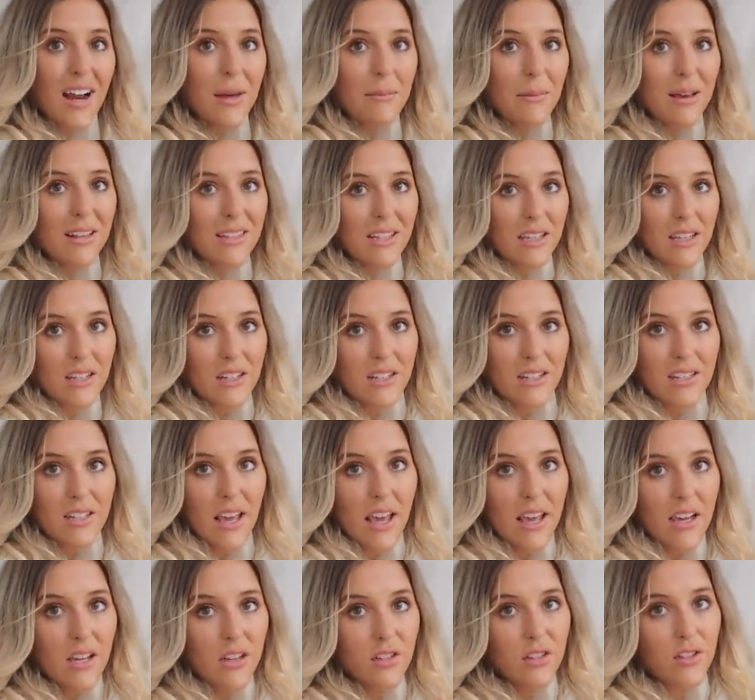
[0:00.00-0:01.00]
and I'm basically gonna
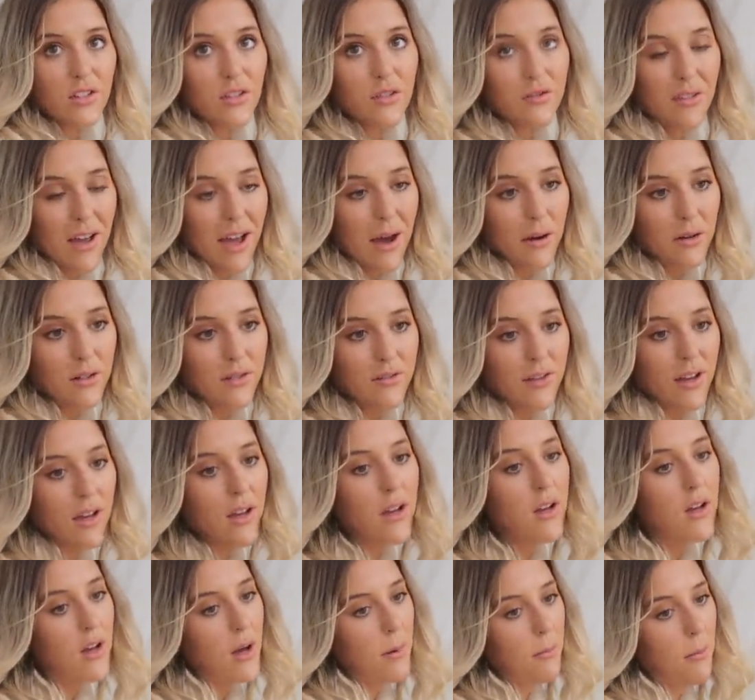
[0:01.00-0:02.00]
take stuff out of
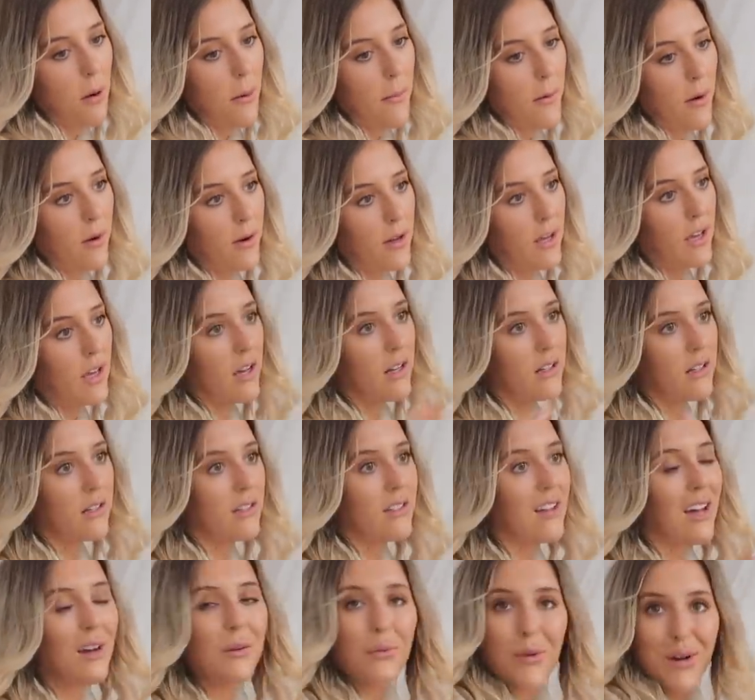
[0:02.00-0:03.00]
it, pop it on here,
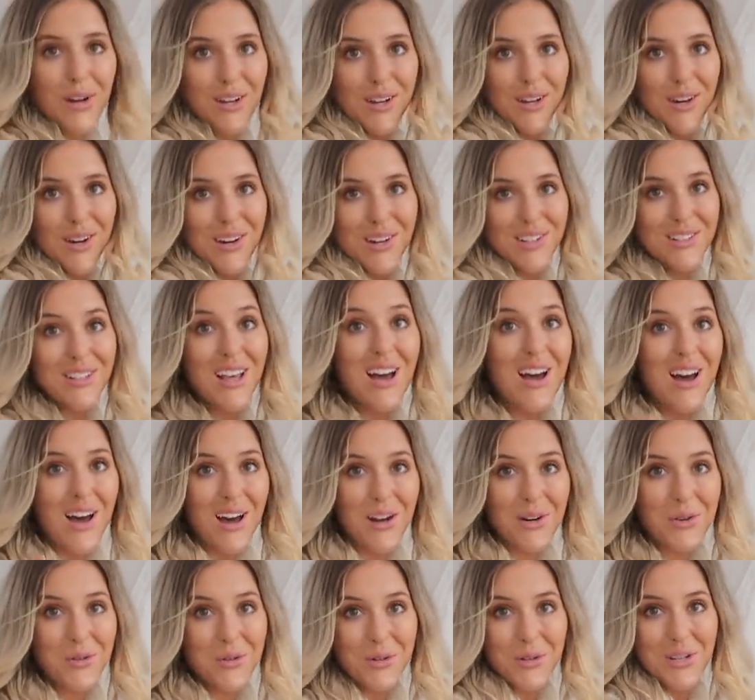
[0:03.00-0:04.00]
decide where it goes
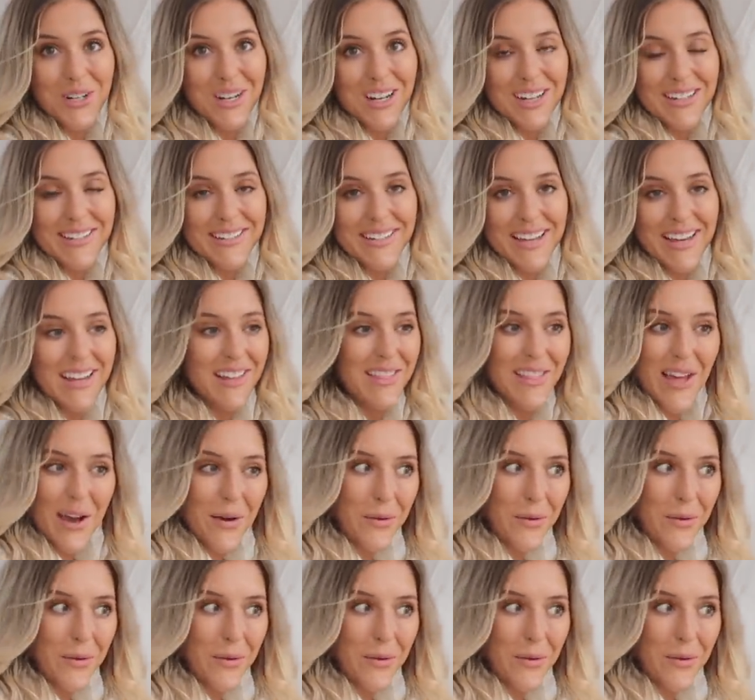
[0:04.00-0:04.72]
and organize it in